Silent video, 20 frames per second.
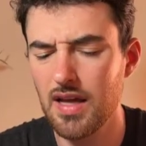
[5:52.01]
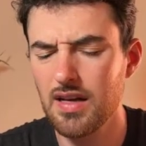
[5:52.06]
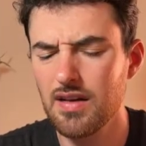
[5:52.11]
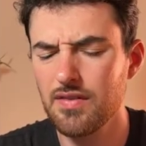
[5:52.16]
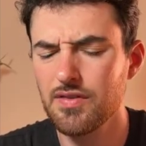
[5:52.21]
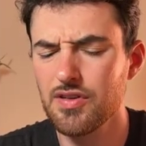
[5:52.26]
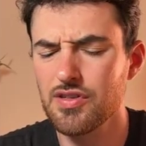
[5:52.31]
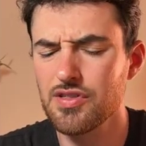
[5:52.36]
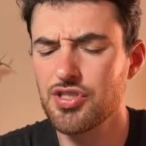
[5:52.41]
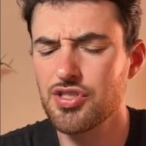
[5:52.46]
And
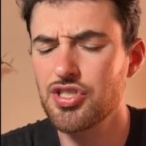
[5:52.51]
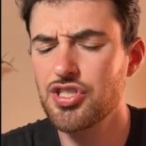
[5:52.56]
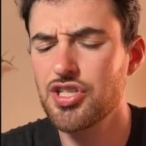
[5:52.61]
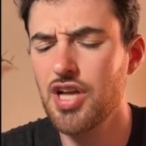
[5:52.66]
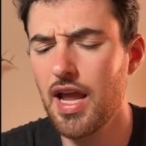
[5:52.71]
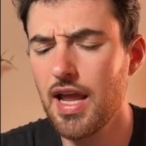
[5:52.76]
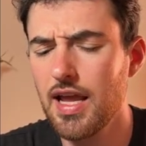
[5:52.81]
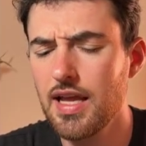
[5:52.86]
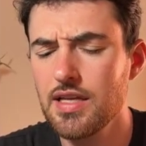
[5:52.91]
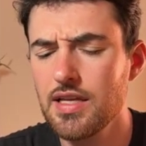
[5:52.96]
if there's
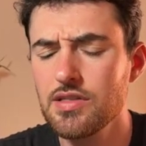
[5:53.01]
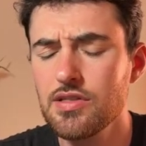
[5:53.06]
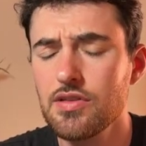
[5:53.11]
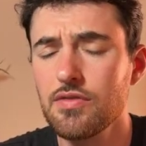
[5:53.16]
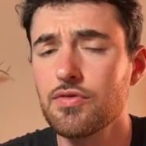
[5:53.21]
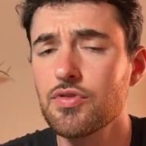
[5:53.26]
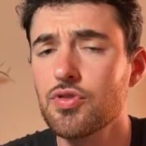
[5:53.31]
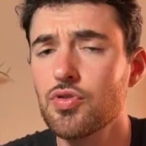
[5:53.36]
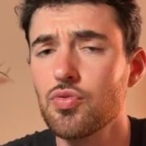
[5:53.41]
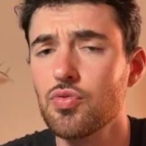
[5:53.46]
chains
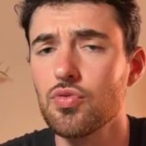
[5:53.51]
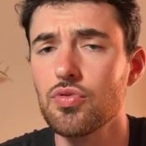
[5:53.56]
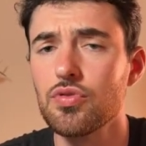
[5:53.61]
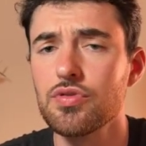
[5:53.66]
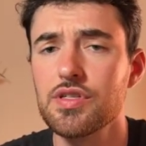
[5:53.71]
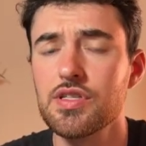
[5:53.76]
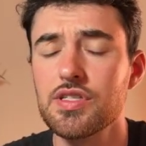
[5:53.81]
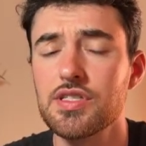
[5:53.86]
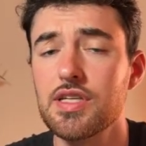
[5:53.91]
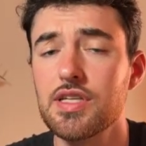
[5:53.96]
of
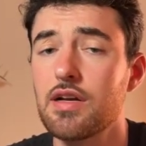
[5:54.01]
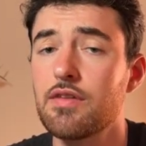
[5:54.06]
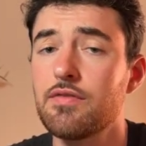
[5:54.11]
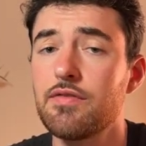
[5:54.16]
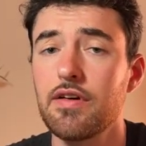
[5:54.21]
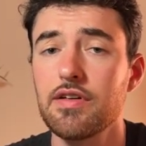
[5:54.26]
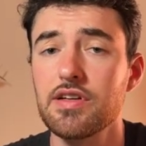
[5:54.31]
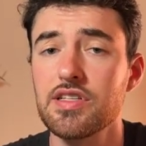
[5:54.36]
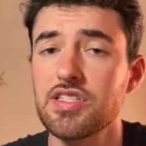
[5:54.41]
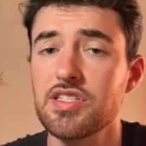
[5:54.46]
tools instead of
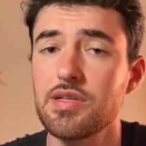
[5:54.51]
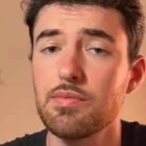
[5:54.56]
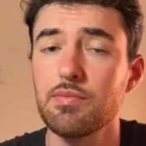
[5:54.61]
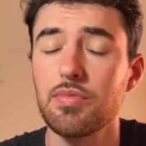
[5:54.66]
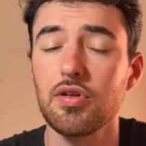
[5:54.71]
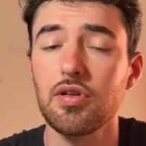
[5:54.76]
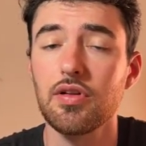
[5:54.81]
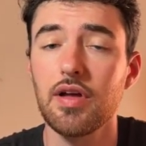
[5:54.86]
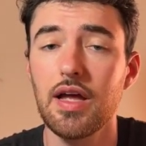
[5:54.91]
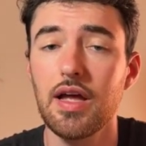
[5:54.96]
very
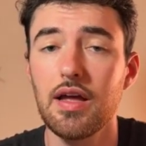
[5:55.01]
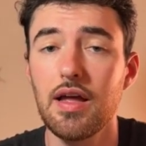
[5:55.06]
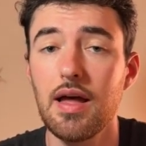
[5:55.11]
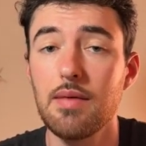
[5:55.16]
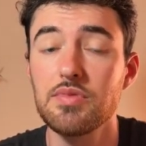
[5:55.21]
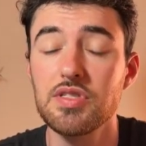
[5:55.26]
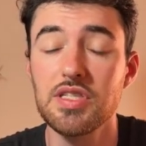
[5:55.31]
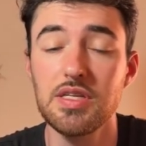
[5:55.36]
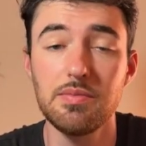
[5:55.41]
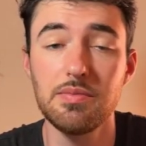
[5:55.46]
simple
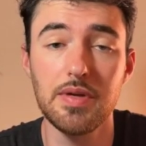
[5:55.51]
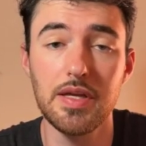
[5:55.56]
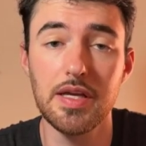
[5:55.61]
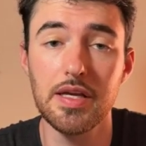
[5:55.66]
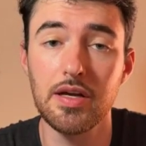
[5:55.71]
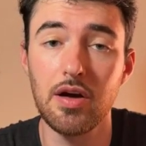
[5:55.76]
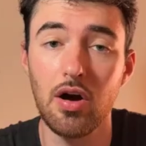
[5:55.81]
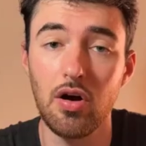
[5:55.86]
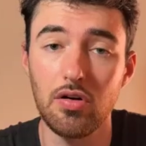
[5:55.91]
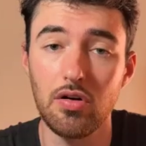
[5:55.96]

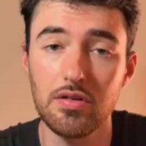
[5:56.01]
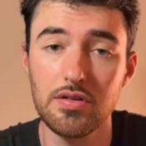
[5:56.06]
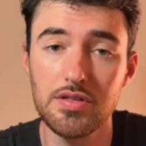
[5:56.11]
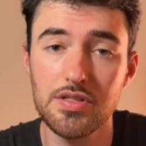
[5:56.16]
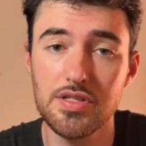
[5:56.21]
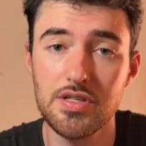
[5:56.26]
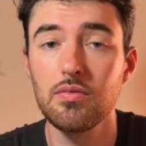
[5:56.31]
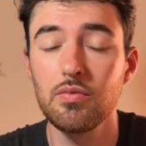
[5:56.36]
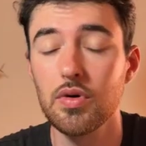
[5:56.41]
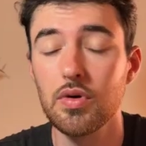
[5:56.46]
MCP
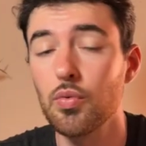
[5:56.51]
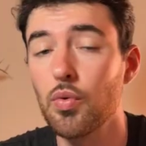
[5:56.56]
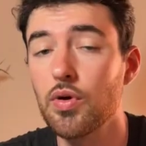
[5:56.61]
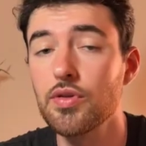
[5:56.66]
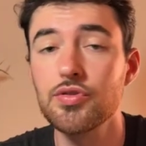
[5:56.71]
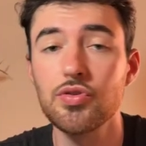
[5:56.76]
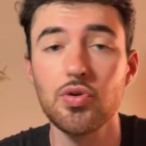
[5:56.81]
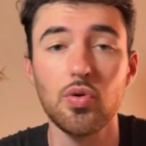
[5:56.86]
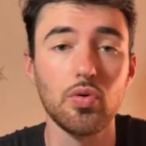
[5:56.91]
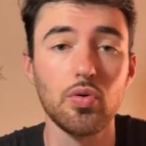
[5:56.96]
calls where
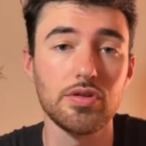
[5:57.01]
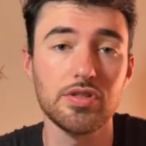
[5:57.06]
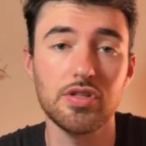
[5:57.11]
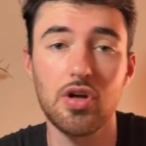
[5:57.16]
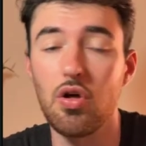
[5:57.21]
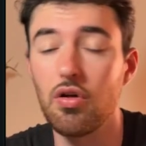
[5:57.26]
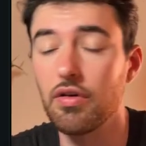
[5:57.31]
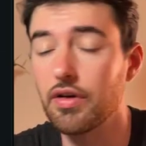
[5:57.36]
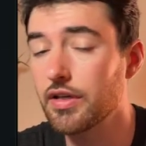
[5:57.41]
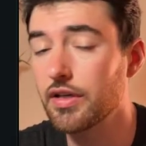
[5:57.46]
one tool is
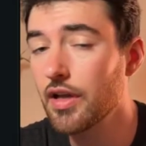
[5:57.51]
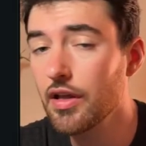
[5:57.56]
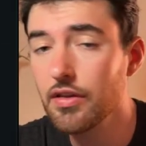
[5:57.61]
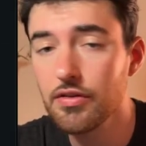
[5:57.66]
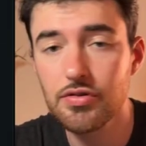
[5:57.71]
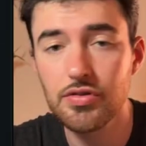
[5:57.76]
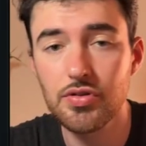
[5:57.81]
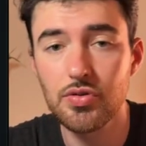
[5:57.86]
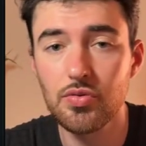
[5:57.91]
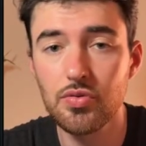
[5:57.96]
calling
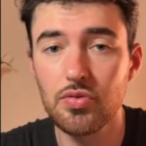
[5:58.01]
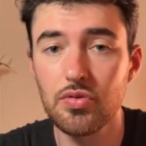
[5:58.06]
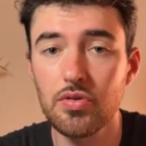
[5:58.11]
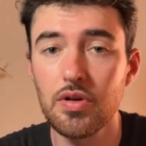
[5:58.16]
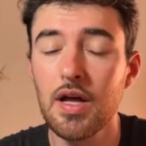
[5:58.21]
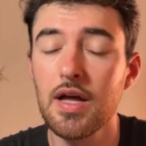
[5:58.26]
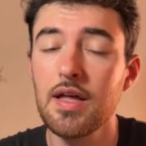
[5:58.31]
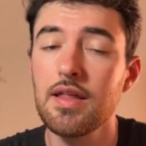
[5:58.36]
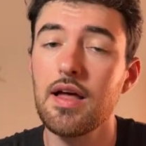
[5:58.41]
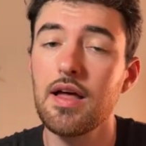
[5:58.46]
another tool,
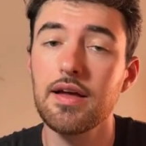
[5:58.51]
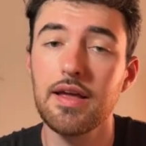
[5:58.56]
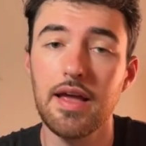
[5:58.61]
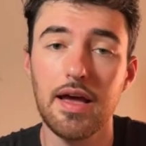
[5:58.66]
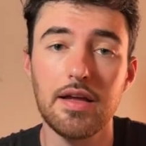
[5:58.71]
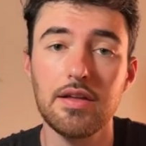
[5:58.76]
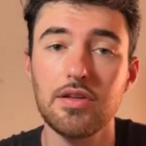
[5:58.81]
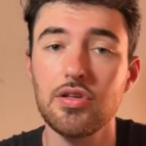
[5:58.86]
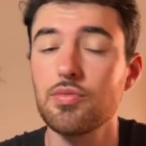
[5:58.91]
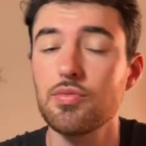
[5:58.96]

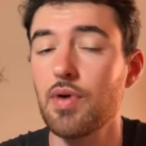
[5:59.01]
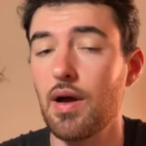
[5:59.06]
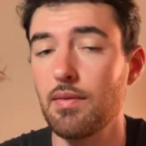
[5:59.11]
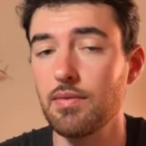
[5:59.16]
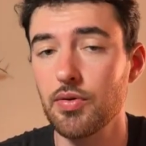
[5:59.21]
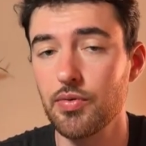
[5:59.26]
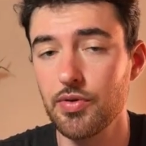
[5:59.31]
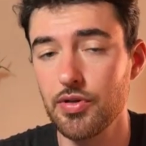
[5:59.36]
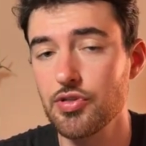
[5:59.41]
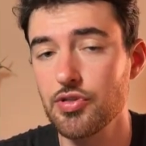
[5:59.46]
again, you'd
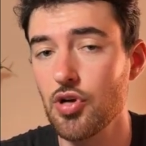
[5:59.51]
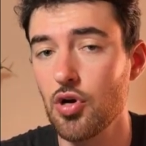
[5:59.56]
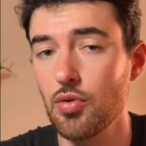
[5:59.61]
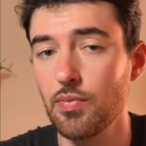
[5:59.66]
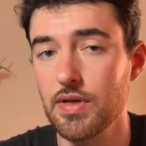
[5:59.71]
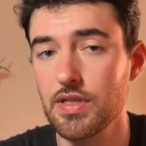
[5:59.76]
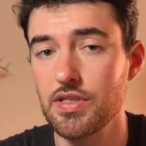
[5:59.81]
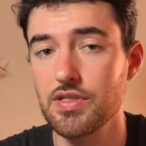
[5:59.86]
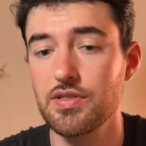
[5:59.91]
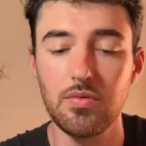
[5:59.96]
probably want to use
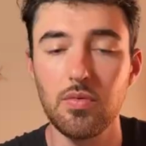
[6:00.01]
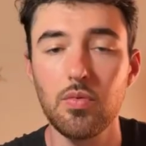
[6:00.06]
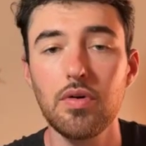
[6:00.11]
Opus.